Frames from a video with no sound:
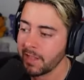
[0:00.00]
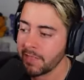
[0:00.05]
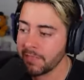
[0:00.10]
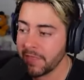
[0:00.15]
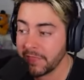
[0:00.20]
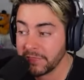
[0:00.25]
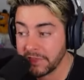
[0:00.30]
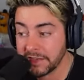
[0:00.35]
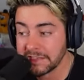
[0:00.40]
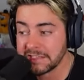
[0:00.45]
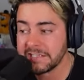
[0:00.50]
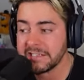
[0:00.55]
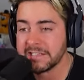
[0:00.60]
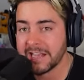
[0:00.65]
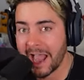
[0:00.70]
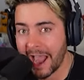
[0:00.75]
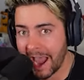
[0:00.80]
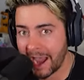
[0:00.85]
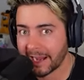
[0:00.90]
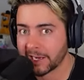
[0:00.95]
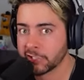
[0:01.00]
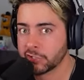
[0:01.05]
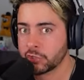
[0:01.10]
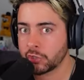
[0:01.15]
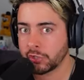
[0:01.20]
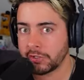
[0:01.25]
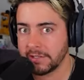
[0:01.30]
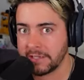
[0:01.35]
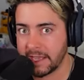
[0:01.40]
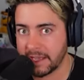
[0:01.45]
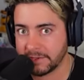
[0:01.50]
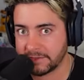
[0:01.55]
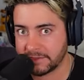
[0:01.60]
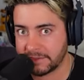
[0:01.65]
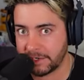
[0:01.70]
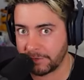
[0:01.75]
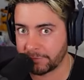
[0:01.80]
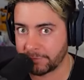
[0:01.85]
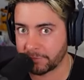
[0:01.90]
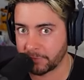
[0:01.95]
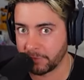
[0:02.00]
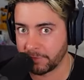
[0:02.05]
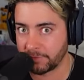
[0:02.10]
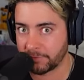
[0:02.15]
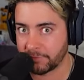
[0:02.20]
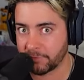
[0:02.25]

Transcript: that this is actually a different